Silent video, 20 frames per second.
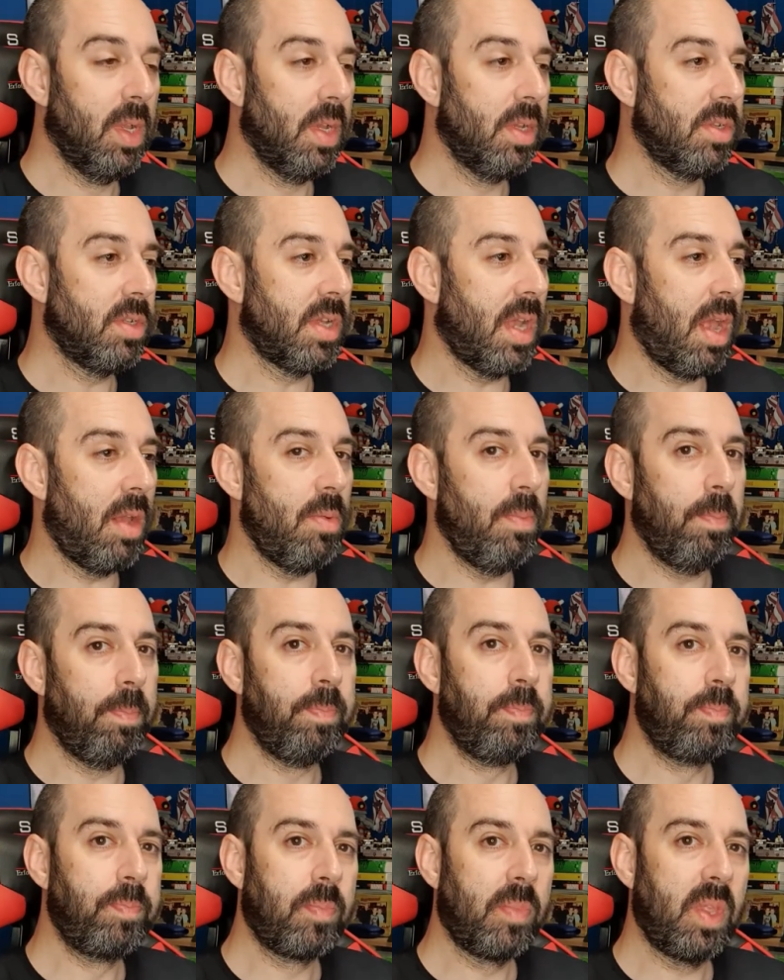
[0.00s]
So
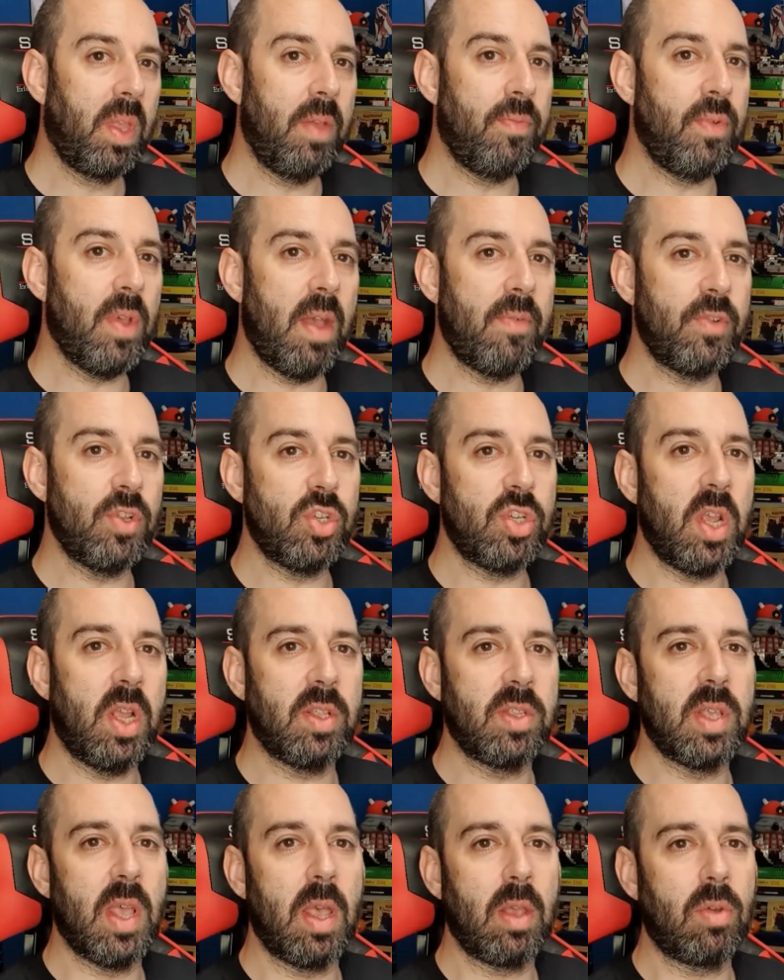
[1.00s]
if you haven't
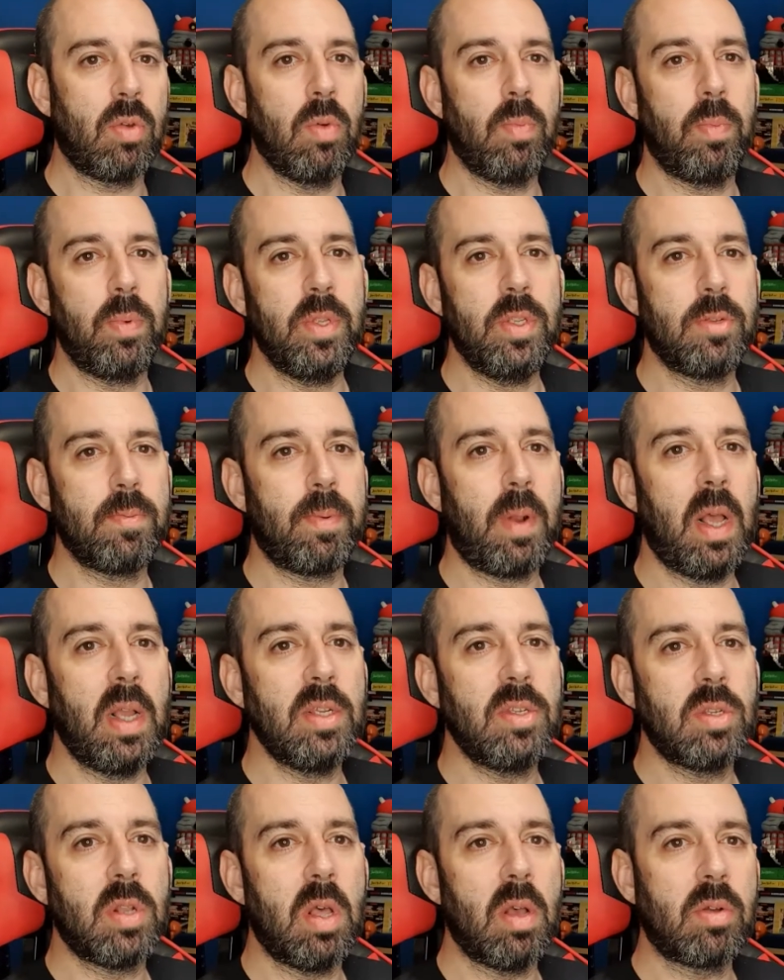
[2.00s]
checked out Goodwin's
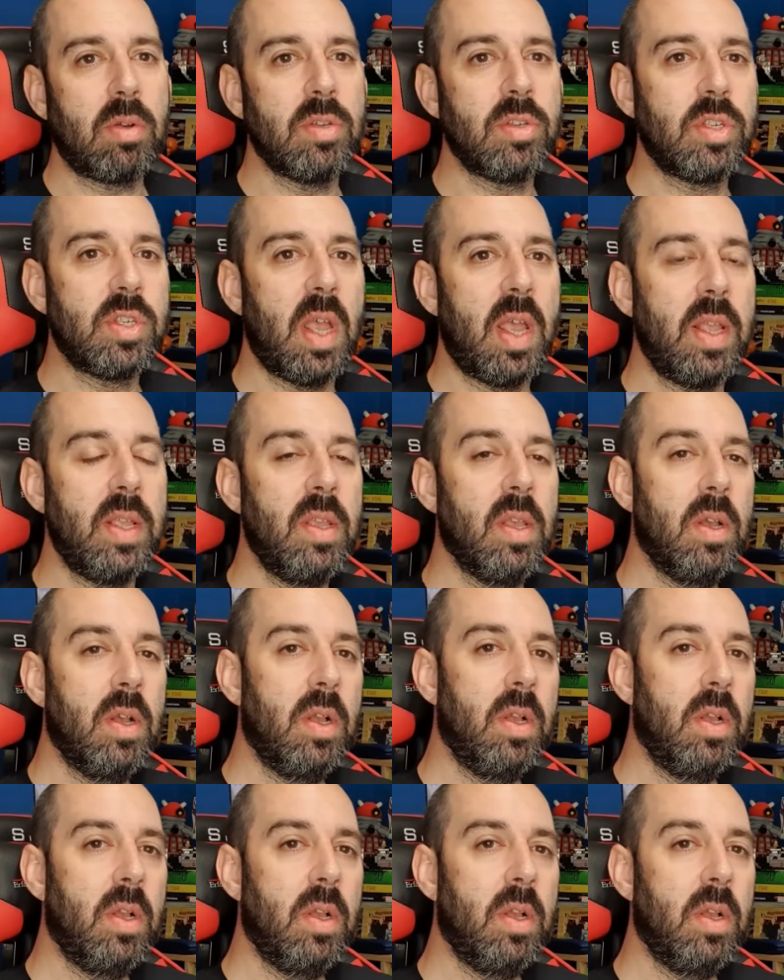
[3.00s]
Place, like I say,